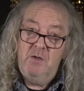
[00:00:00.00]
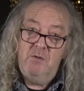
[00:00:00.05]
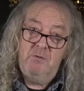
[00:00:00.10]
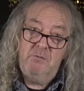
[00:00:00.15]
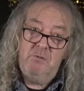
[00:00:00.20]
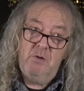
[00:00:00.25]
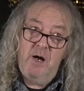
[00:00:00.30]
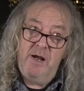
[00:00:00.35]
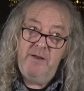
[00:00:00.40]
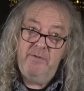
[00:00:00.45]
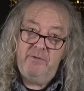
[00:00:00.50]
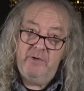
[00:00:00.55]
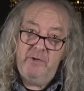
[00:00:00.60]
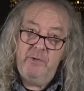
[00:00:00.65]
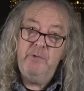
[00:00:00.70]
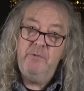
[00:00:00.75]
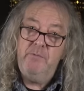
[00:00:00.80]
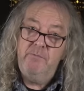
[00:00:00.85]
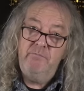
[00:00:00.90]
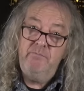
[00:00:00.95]
right
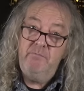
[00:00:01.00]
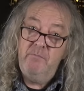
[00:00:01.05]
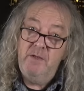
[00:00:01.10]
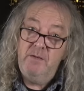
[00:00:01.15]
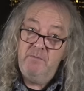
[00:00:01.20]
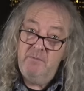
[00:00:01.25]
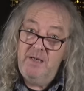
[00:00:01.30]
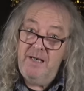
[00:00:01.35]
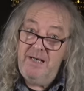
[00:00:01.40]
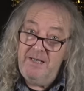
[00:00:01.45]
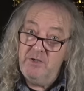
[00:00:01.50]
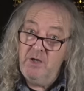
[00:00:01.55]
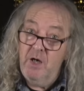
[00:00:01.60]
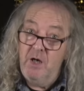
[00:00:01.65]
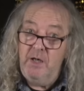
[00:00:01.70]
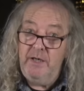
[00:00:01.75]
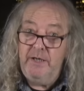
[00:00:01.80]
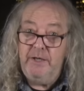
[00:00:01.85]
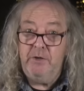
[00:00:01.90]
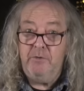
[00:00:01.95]
through his
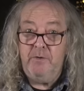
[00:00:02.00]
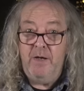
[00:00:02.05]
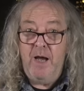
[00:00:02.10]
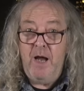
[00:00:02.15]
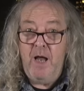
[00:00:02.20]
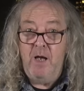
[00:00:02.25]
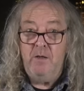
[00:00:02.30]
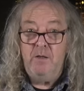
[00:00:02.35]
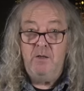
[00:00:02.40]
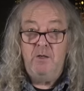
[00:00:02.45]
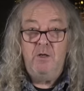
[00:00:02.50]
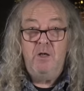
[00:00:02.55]
early career.